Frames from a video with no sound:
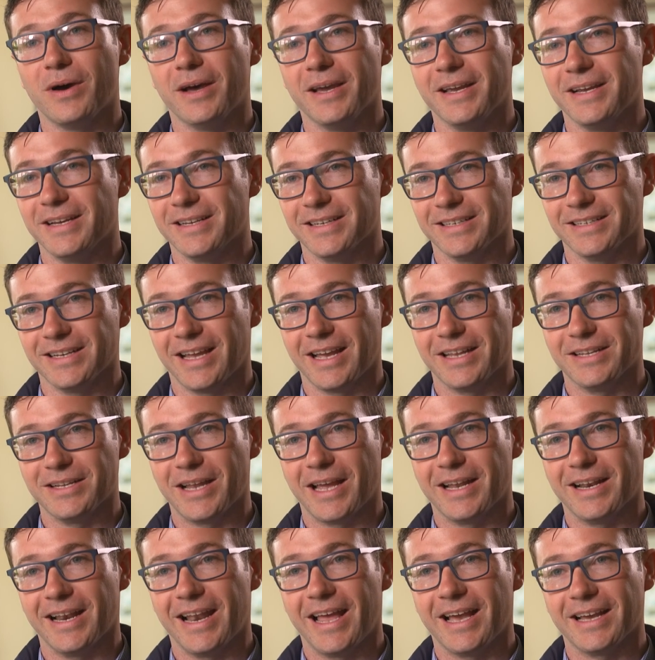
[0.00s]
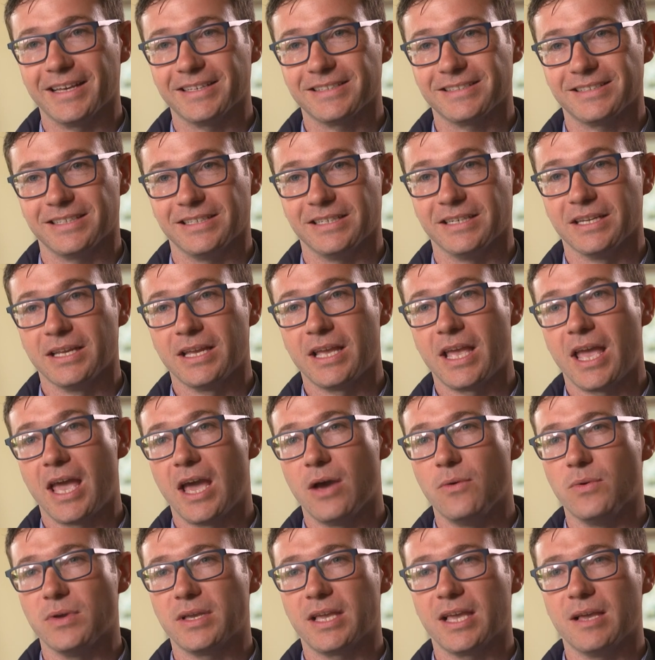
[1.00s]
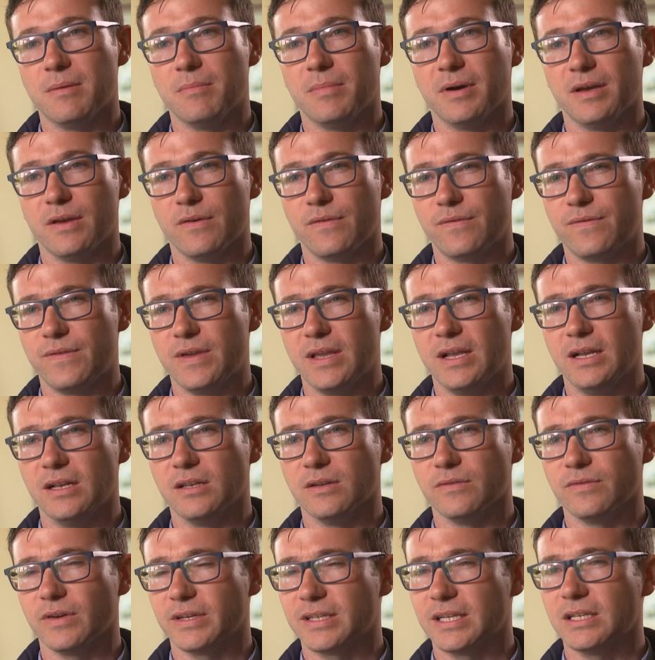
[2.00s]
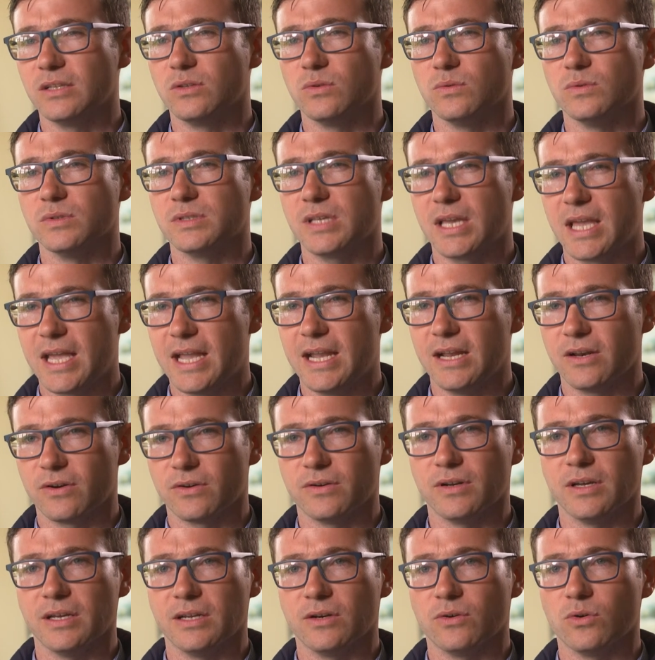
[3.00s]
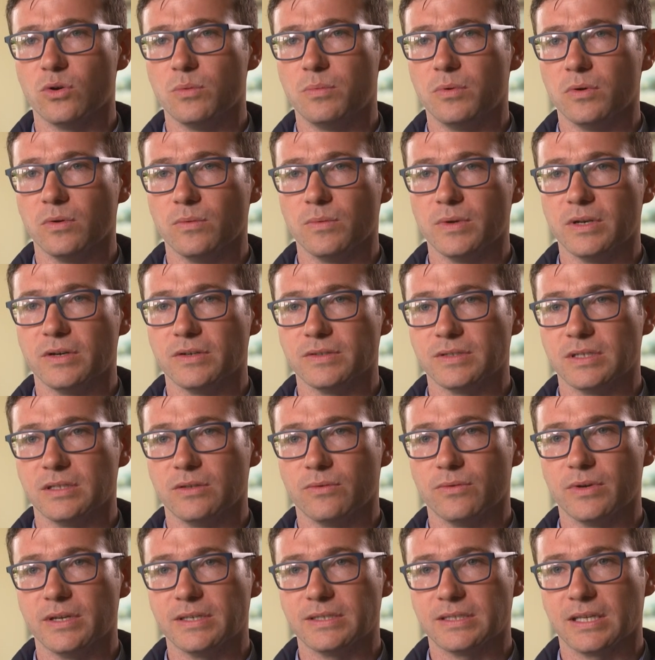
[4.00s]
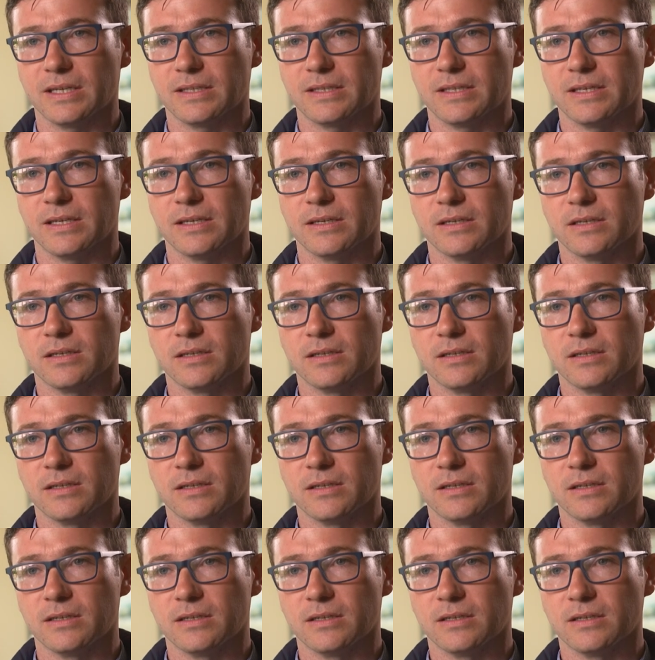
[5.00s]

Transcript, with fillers: wide and, and, and last. And how he came by a field of I think there was eight or nine Group One winners in the race that day.